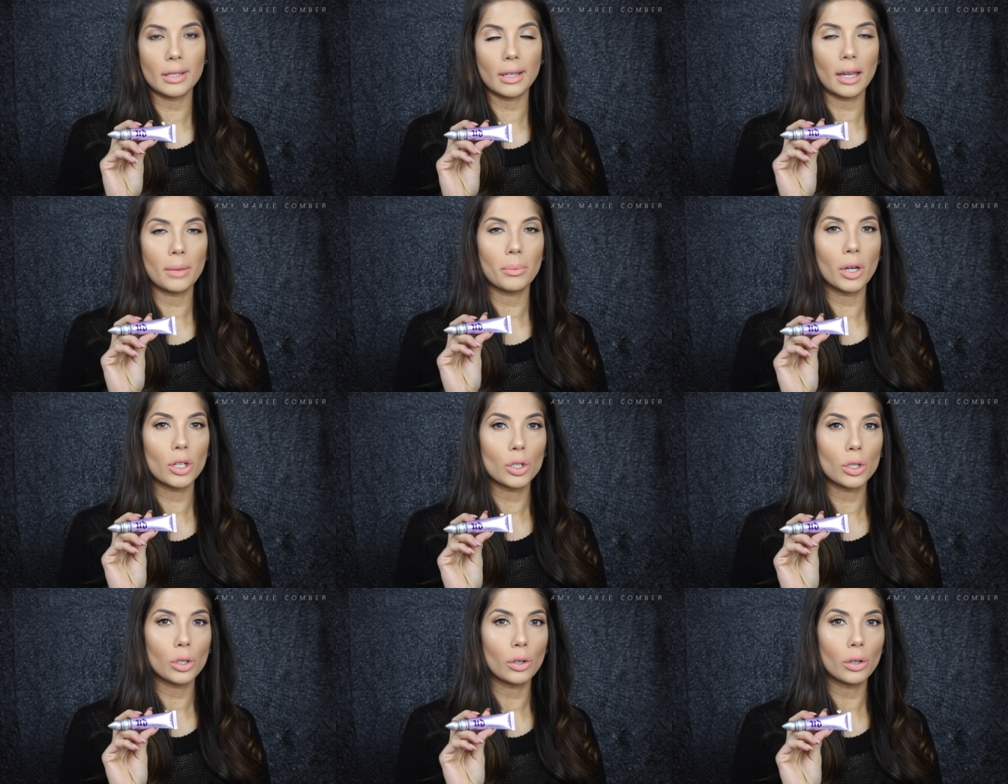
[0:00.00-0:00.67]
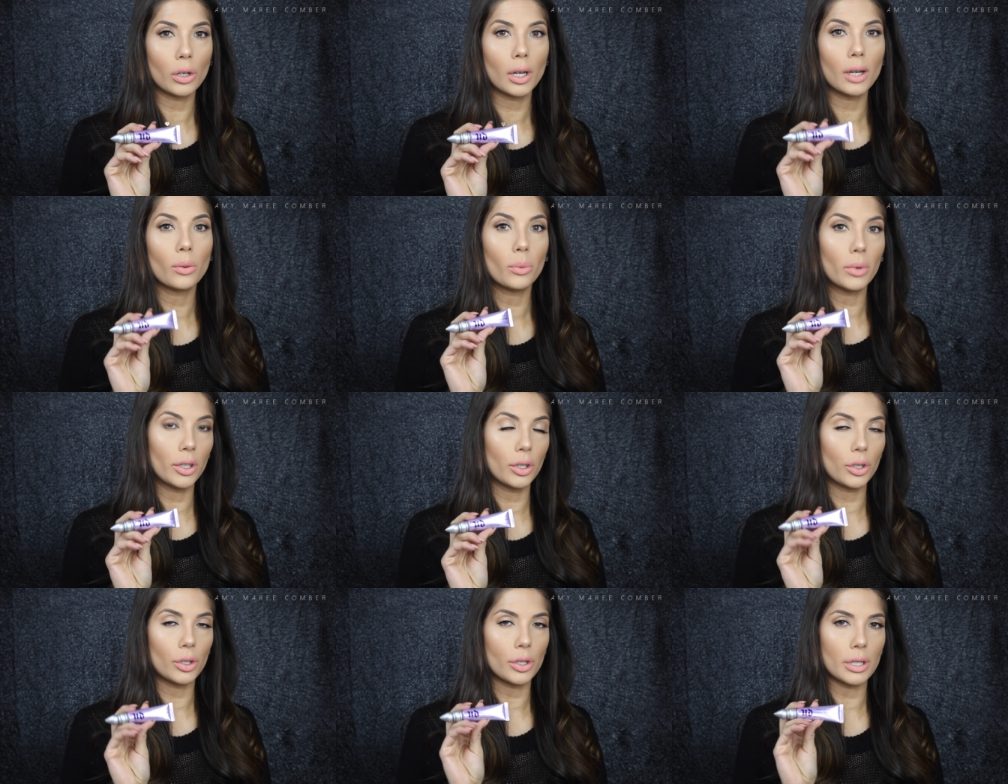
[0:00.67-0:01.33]
stay much longer
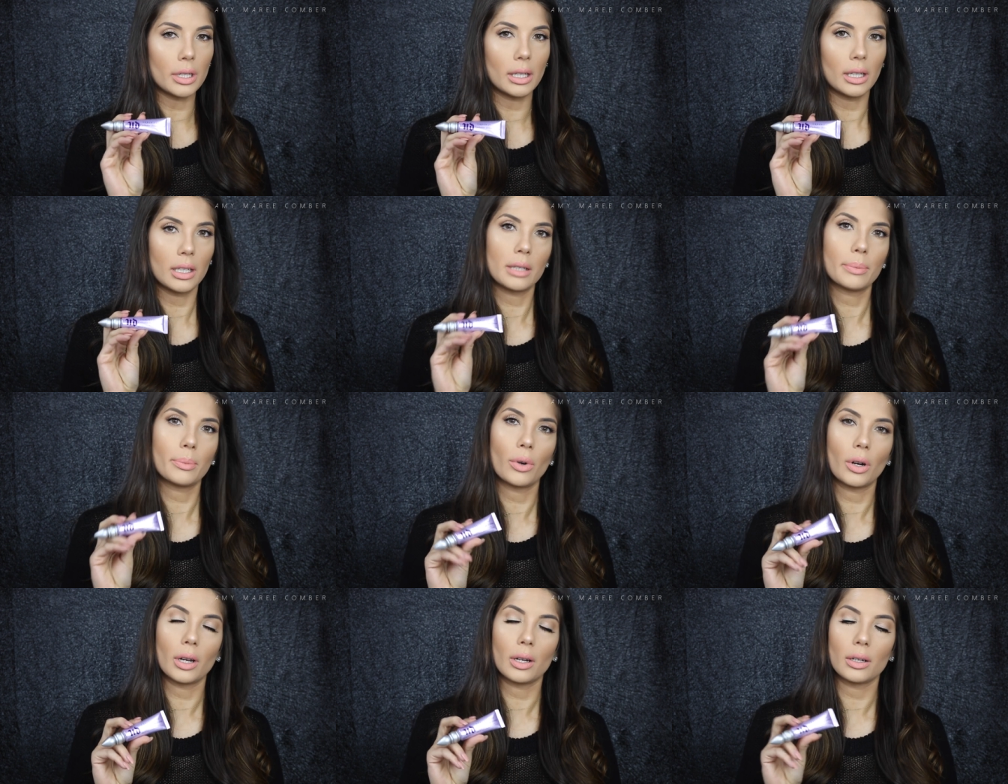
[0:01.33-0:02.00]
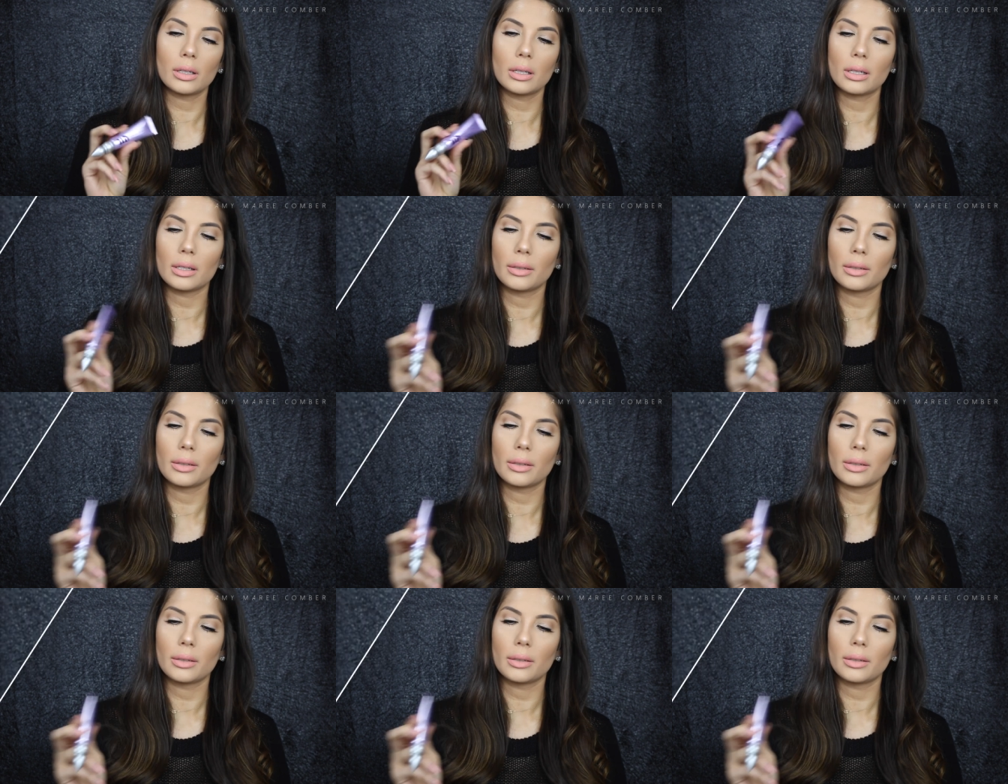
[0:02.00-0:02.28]
when you're using this product.